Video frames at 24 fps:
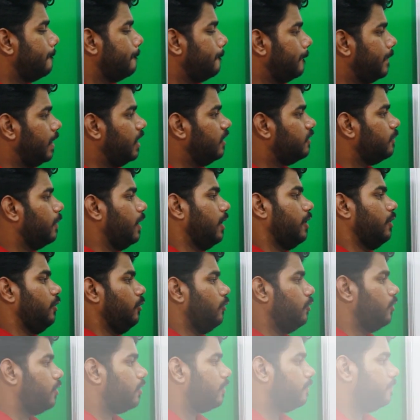Please make a
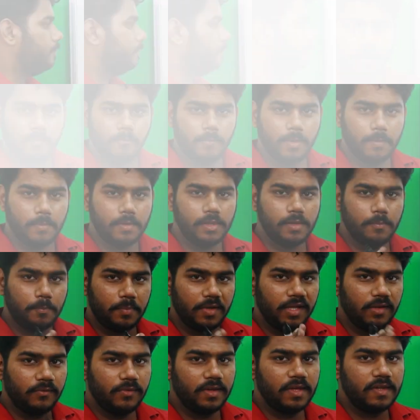note. People, the
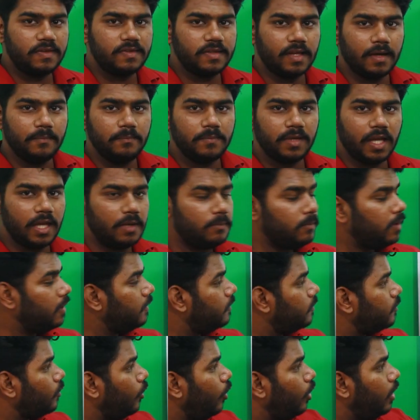previous sum can be
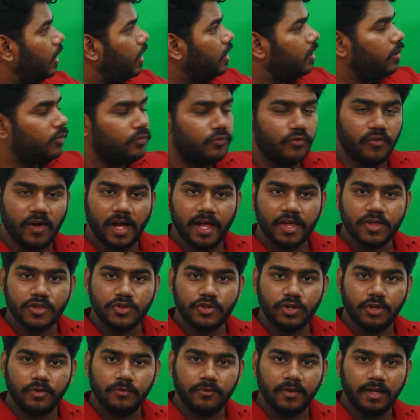solved in a
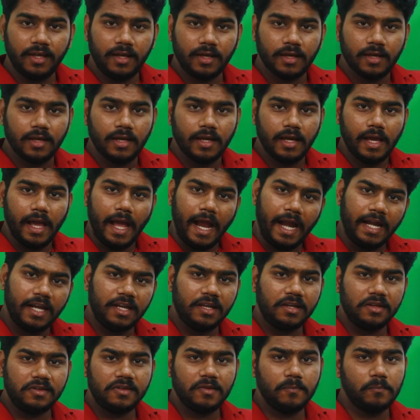faster way and
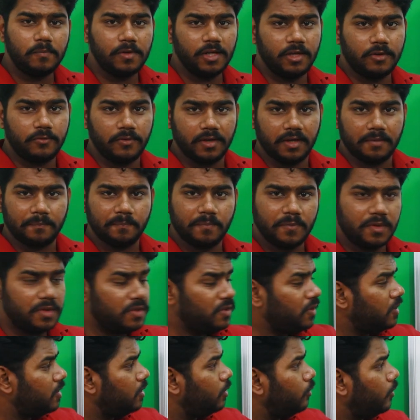in a simpler way.
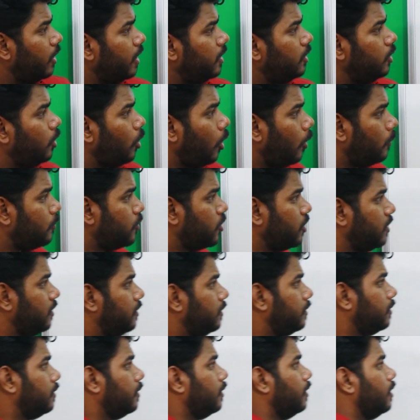Just look at the
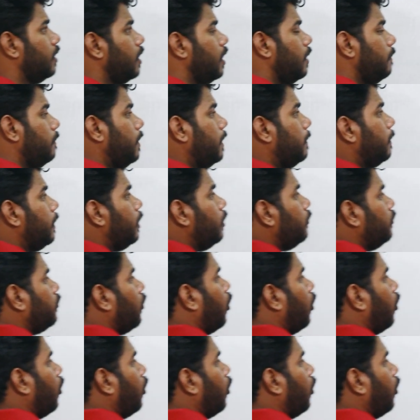option. People, if